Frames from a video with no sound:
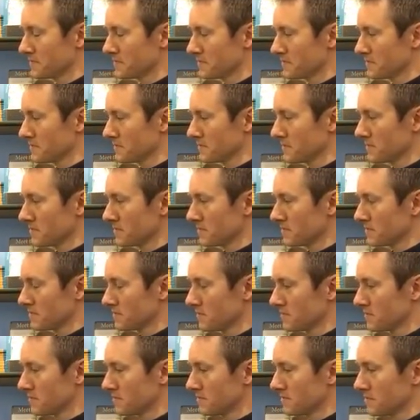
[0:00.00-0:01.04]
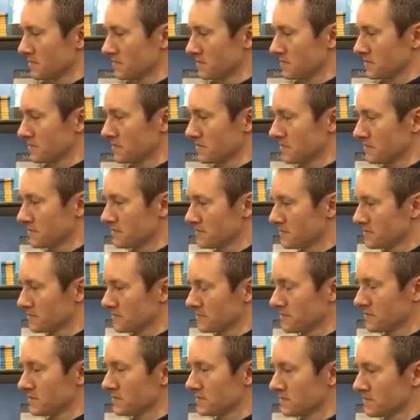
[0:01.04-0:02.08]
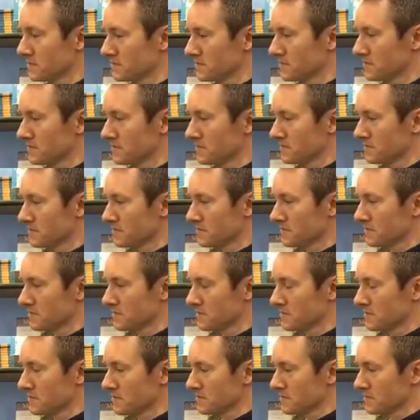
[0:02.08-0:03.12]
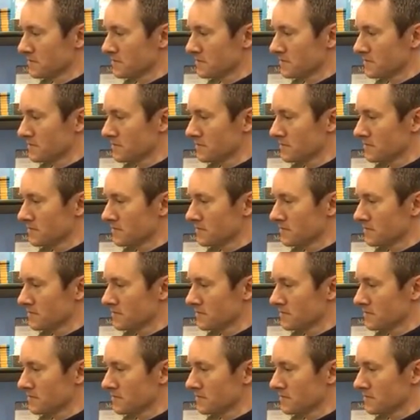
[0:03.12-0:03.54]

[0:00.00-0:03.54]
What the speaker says: The person shown says nothing.